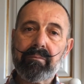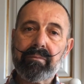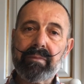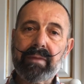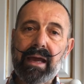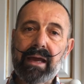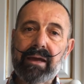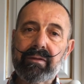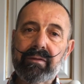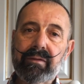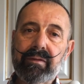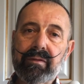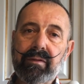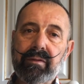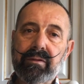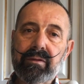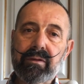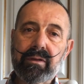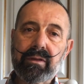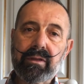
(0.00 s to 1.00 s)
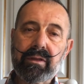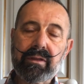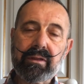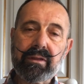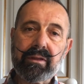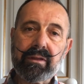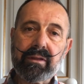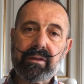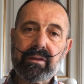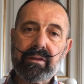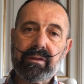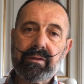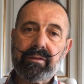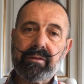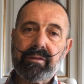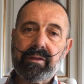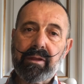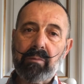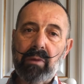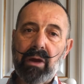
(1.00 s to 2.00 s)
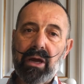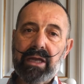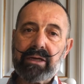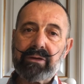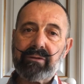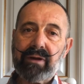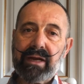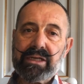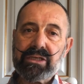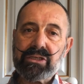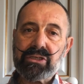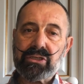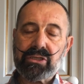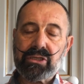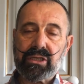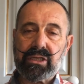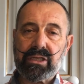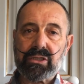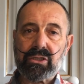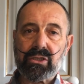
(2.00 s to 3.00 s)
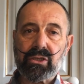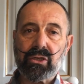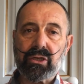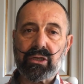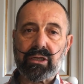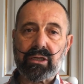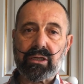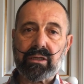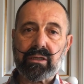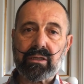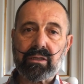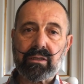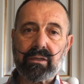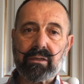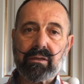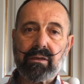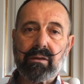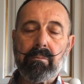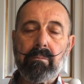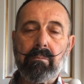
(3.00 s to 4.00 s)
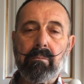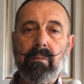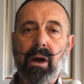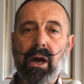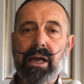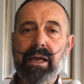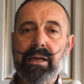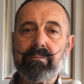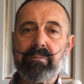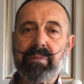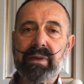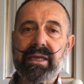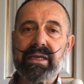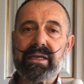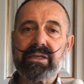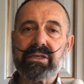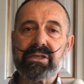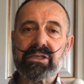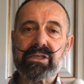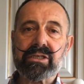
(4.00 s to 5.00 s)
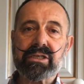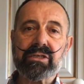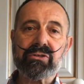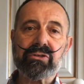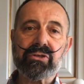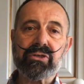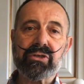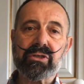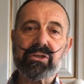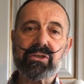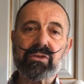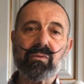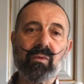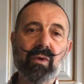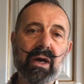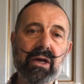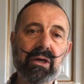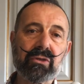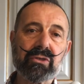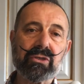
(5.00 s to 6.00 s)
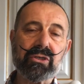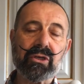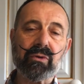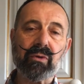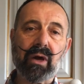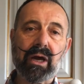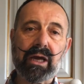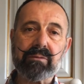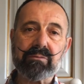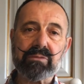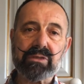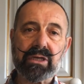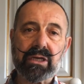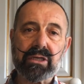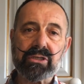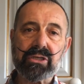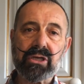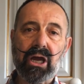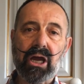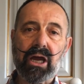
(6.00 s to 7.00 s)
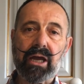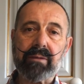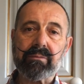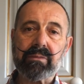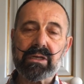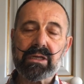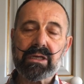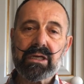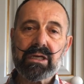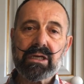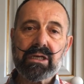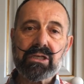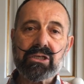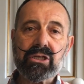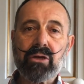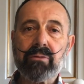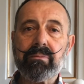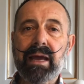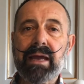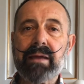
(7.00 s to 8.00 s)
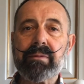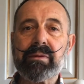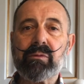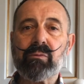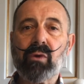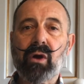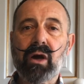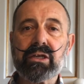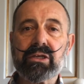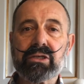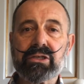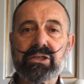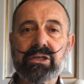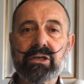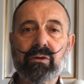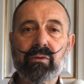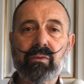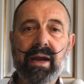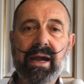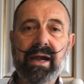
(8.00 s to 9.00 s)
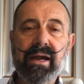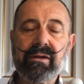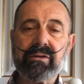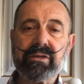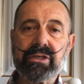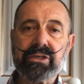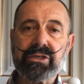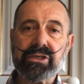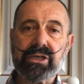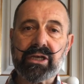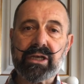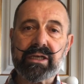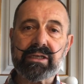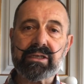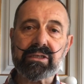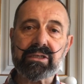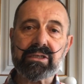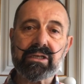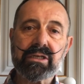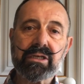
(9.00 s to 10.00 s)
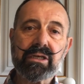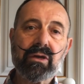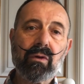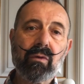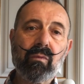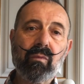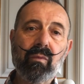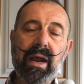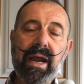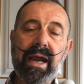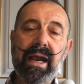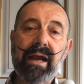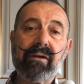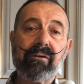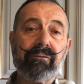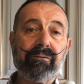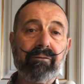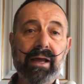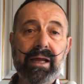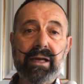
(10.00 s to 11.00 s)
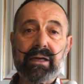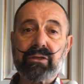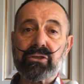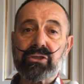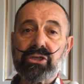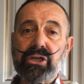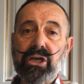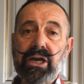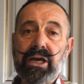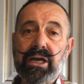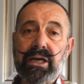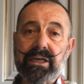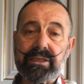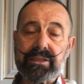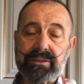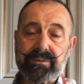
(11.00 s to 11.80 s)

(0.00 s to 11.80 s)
Now, the migration to this look might be just introducing one or two items at a time. So maybe while you're still wearing the jeans, wear a flannel shirt.